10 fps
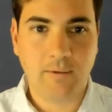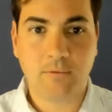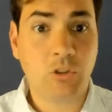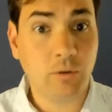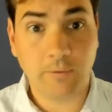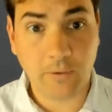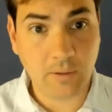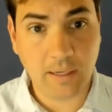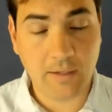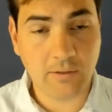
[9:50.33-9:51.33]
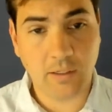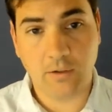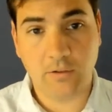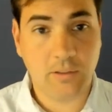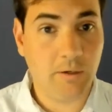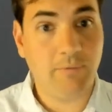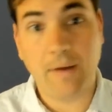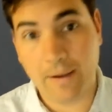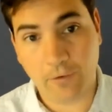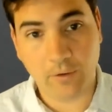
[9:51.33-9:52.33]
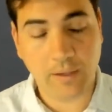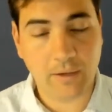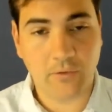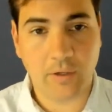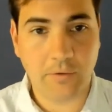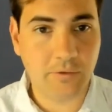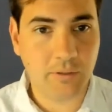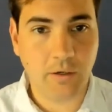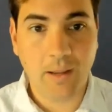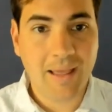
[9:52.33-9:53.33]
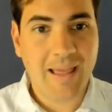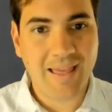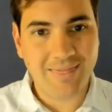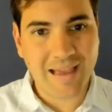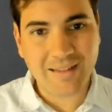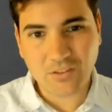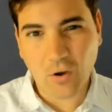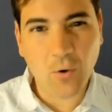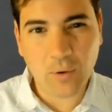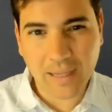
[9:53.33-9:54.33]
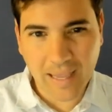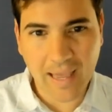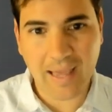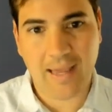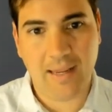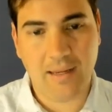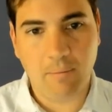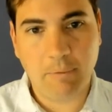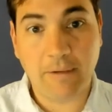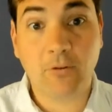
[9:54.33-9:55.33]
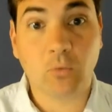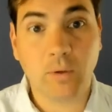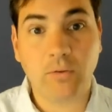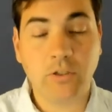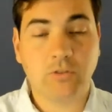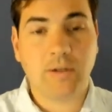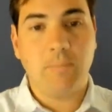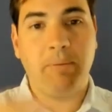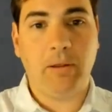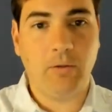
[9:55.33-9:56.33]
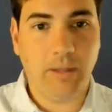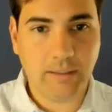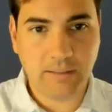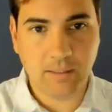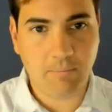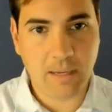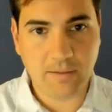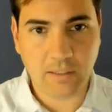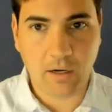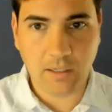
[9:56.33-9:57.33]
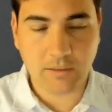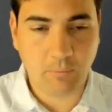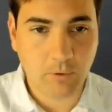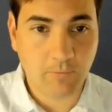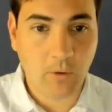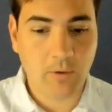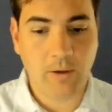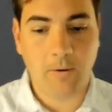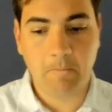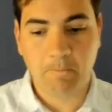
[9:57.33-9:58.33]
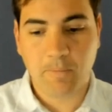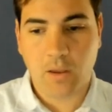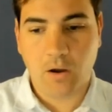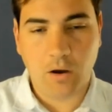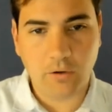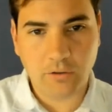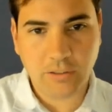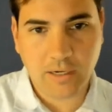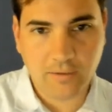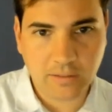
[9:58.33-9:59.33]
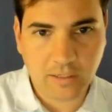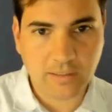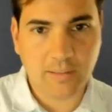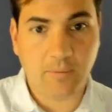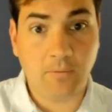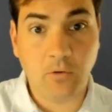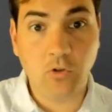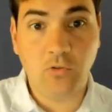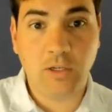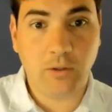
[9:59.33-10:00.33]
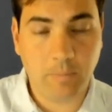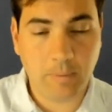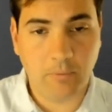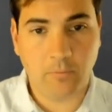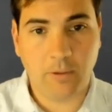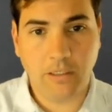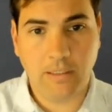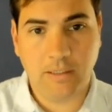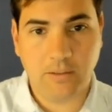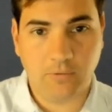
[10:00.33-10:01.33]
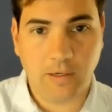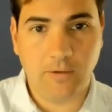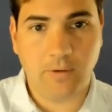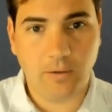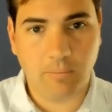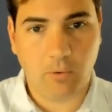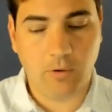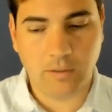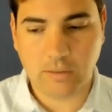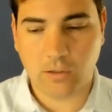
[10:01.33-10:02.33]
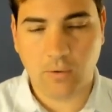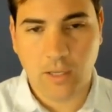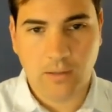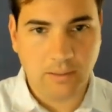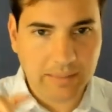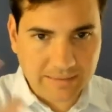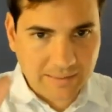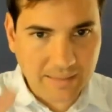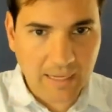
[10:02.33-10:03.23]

$250,000 a year, $500,000 a year. And that's okay. But if you're really trying to build like this amazing, awesome portfolio, understanding this concept of using other people's money is very, very important. So, like, that's at the